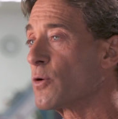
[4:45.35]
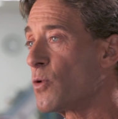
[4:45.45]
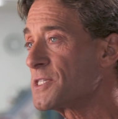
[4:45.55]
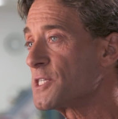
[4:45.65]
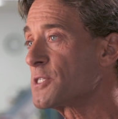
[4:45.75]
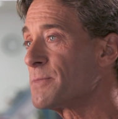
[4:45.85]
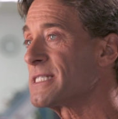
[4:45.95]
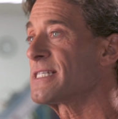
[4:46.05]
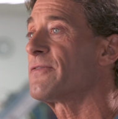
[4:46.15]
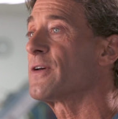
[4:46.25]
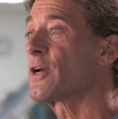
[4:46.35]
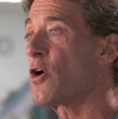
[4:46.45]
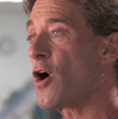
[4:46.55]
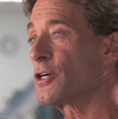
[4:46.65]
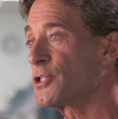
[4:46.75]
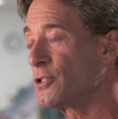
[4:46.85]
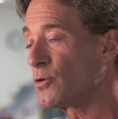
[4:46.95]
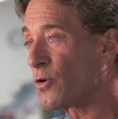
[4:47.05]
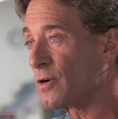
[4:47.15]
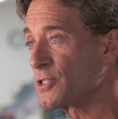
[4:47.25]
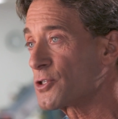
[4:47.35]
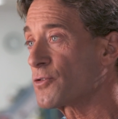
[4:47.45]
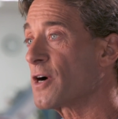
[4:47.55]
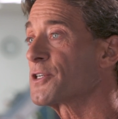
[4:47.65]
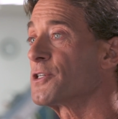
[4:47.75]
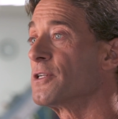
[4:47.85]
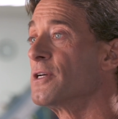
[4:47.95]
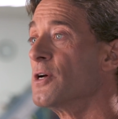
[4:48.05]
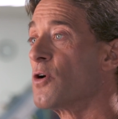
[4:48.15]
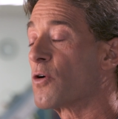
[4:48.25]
there was a specific caution or instruction